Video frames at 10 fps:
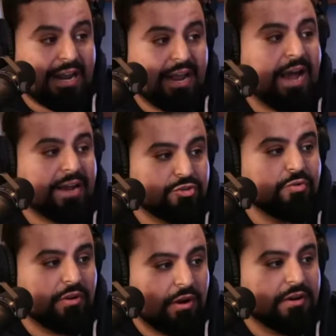an
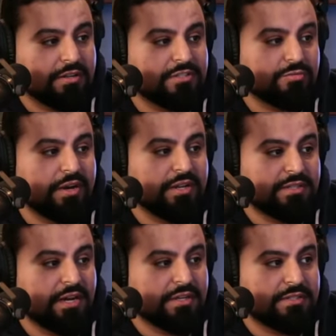actual artist is what he
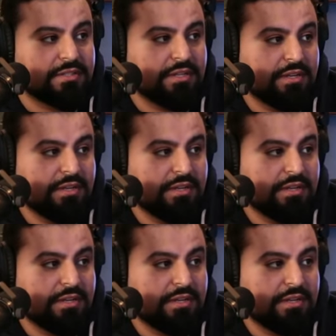does.